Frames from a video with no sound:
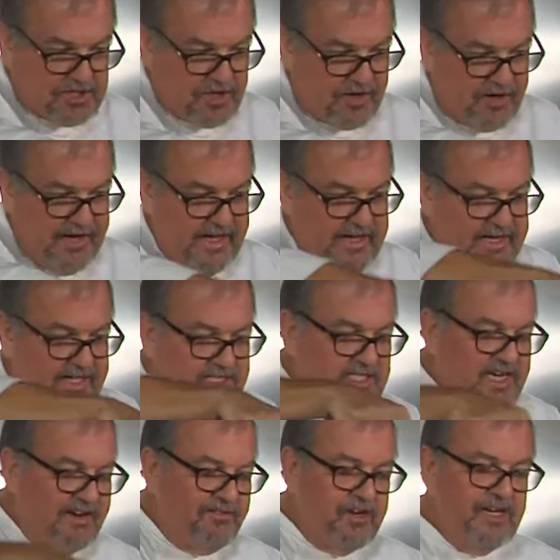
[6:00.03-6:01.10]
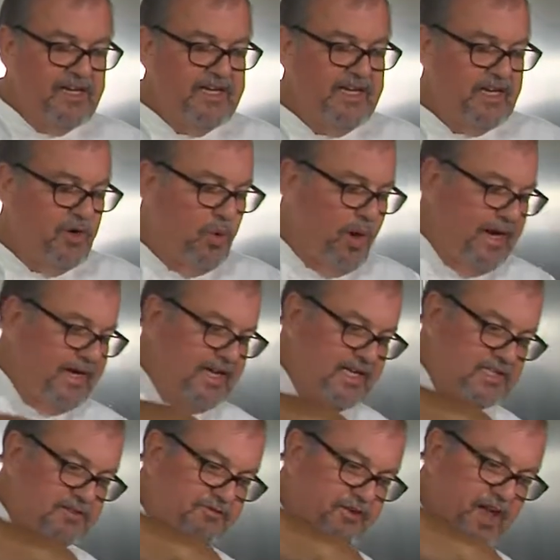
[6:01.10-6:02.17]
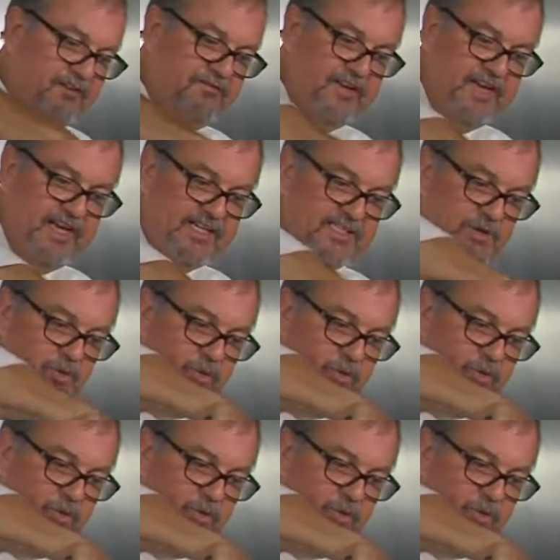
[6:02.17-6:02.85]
sugar in it, it's never going to get quite as fluffy as it